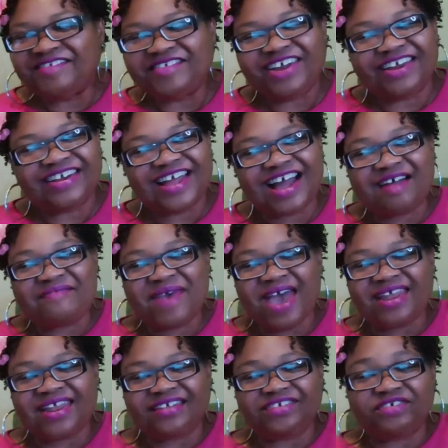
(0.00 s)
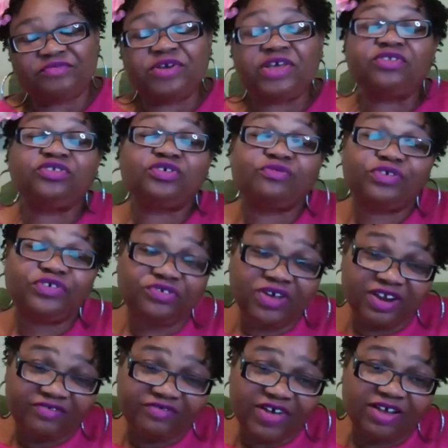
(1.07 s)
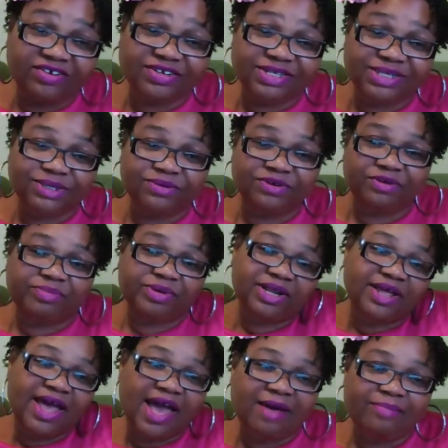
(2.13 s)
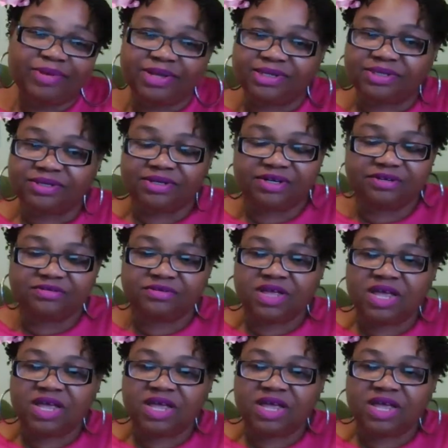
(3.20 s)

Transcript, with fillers: we are not mad at you. We do wish you had found us sooner, but it happens, you know.